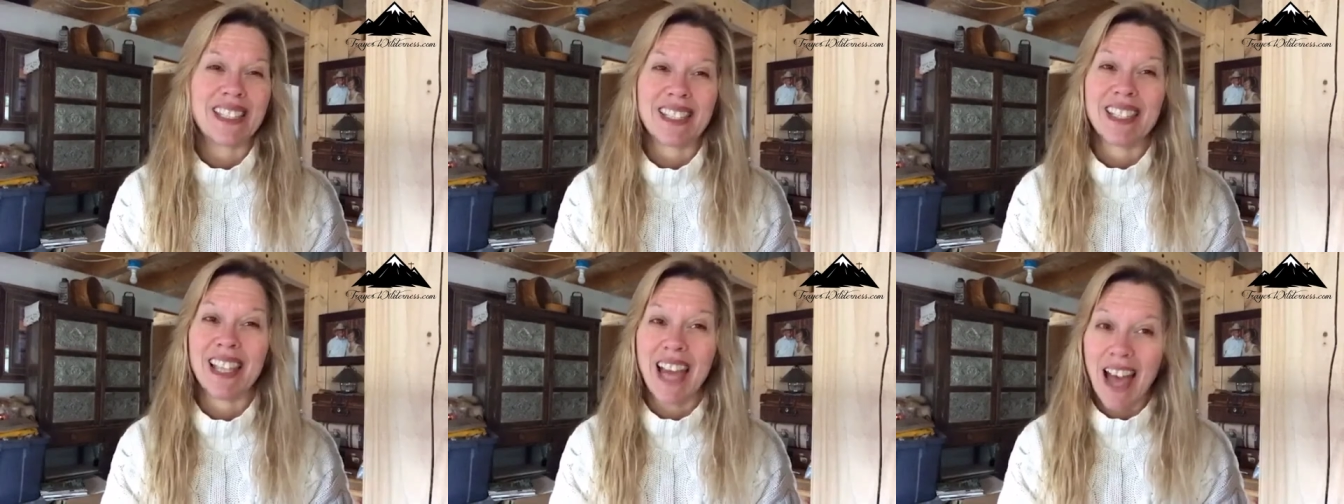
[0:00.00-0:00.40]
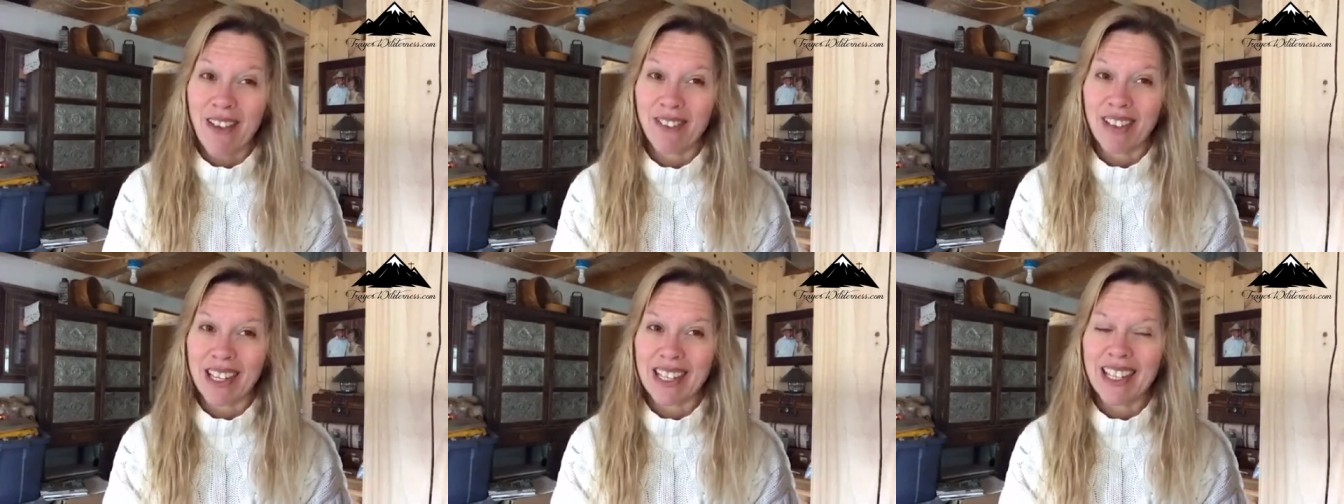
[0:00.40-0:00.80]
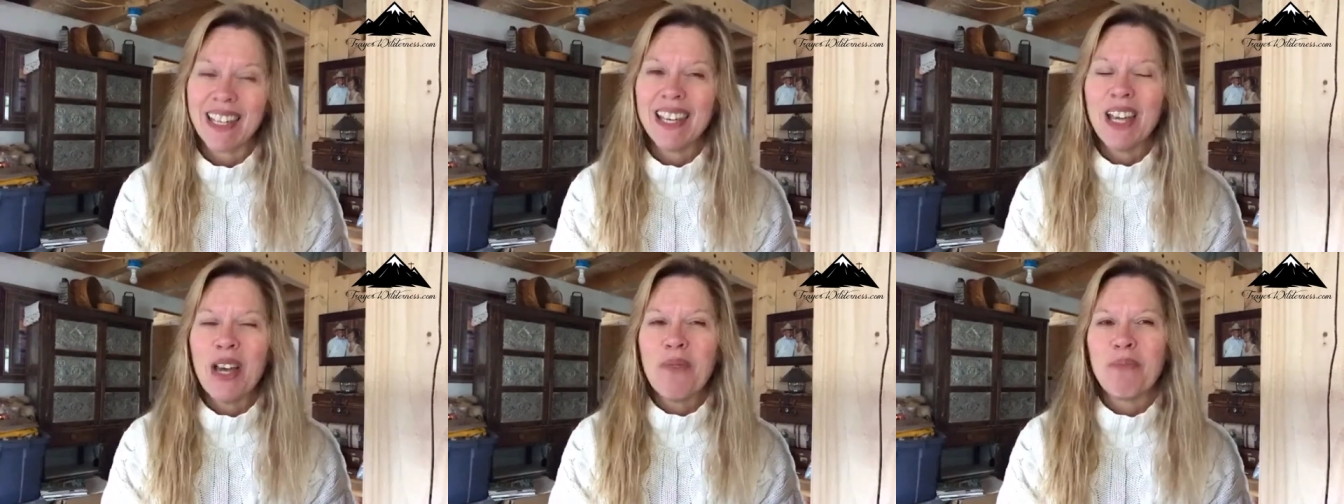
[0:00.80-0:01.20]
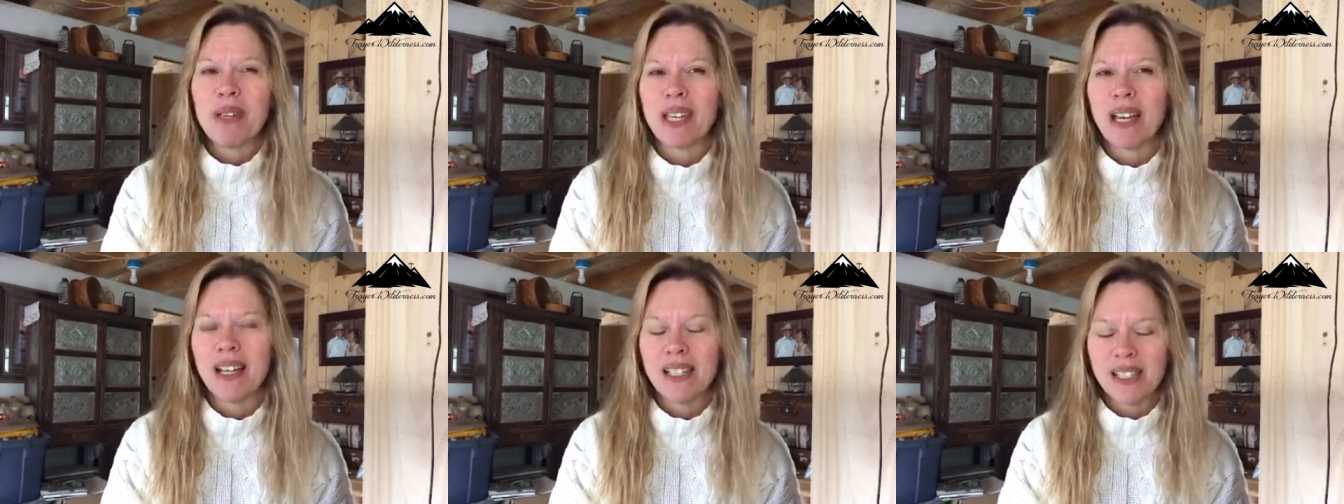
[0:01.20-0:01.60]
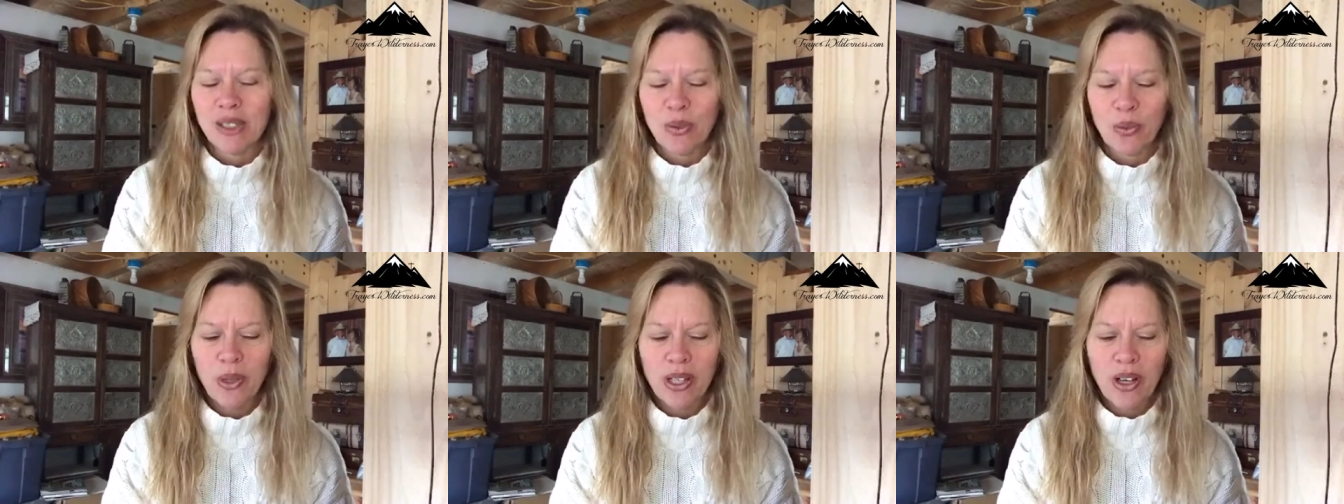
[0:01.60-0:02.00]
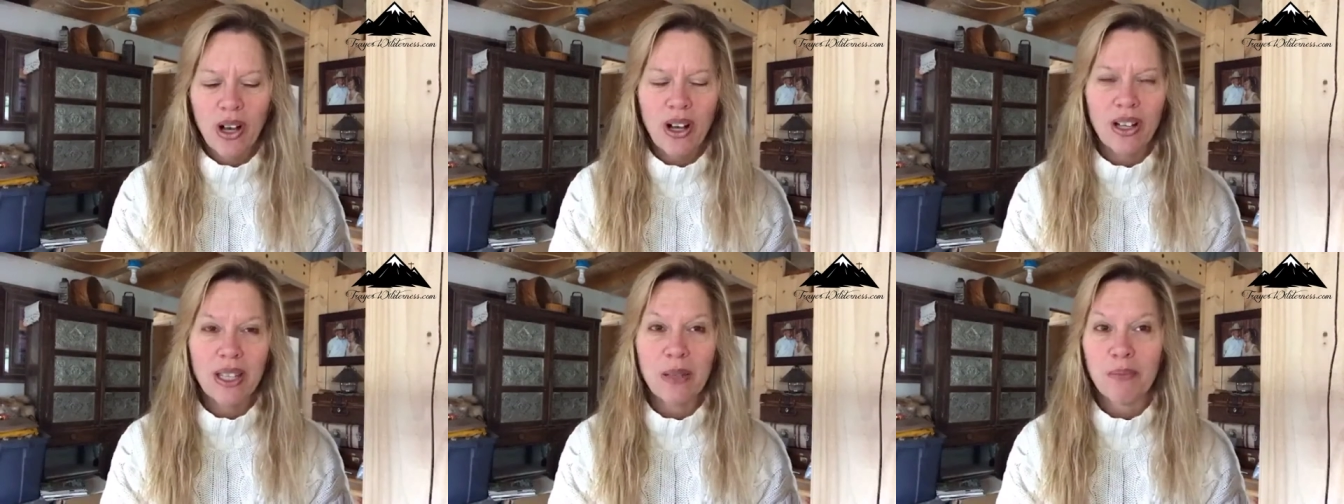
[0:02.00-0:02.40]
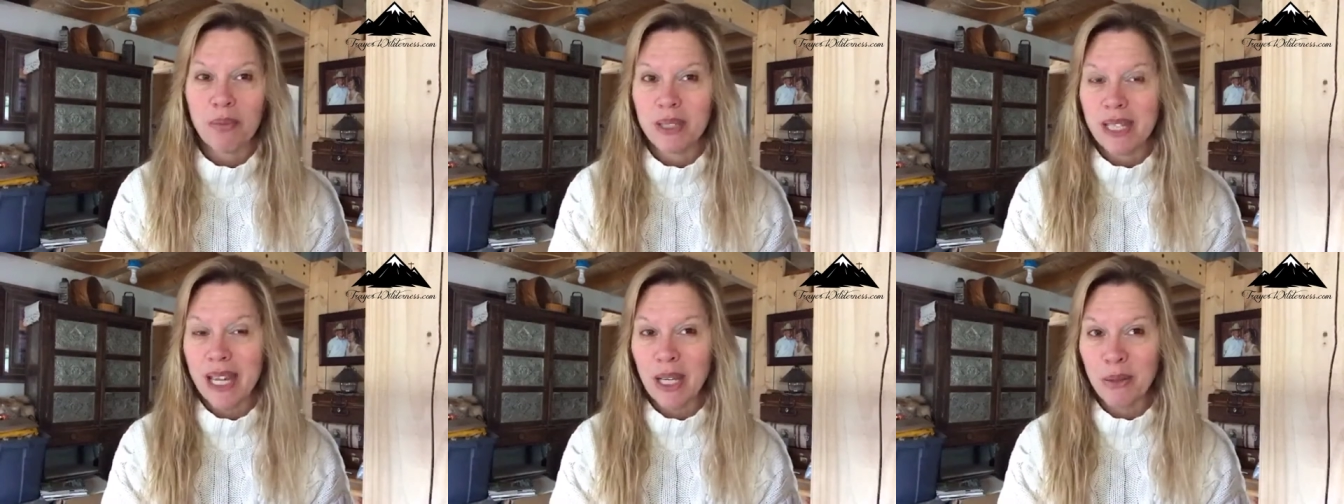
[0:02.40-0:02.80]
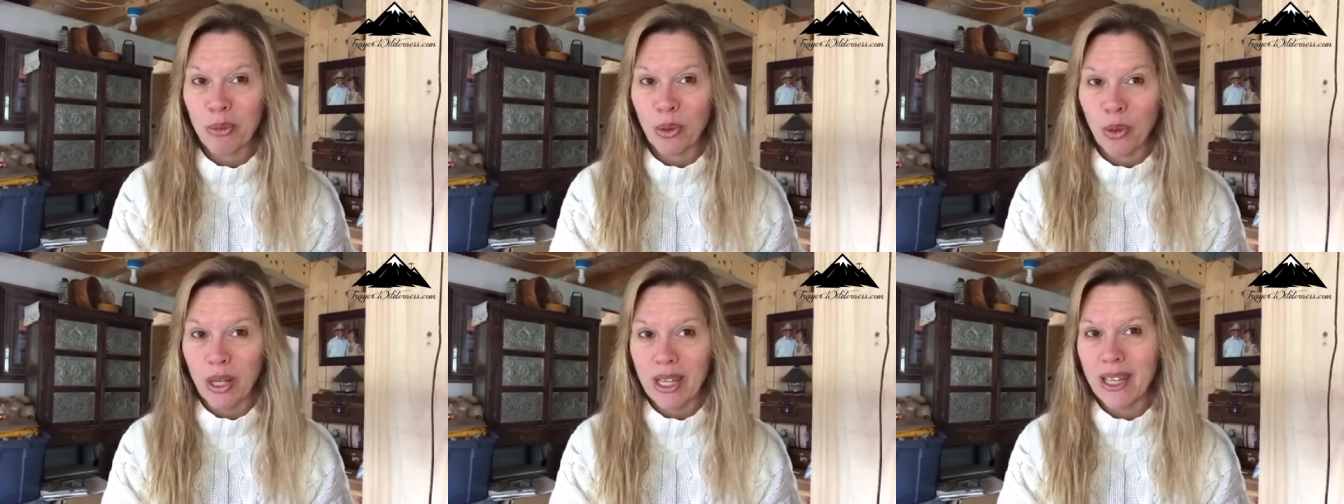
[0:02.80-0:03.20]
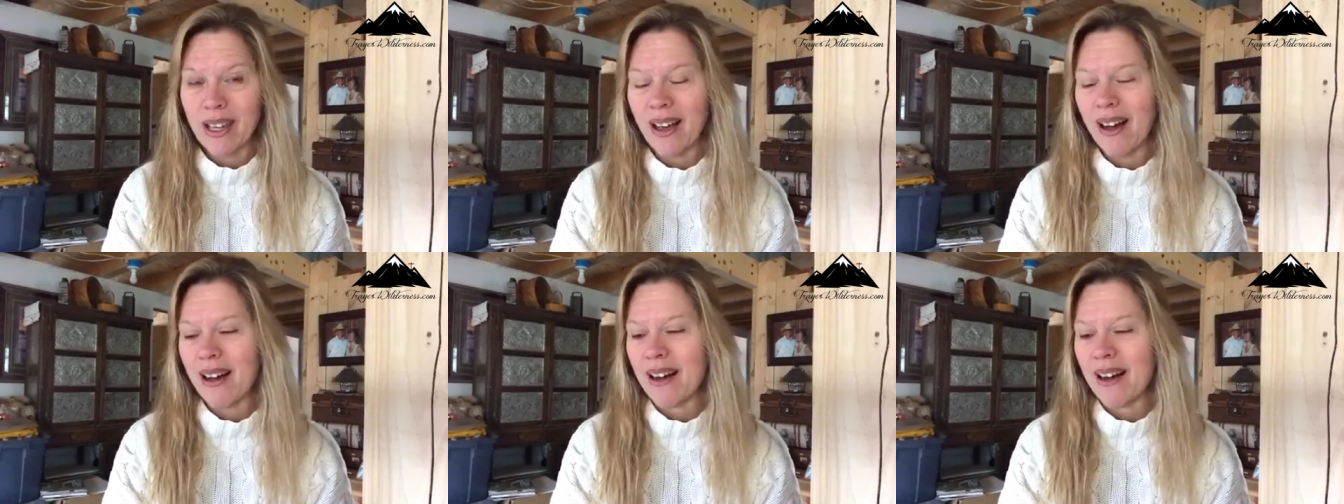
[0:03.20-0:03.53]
and he's laughing because we call him potato boy.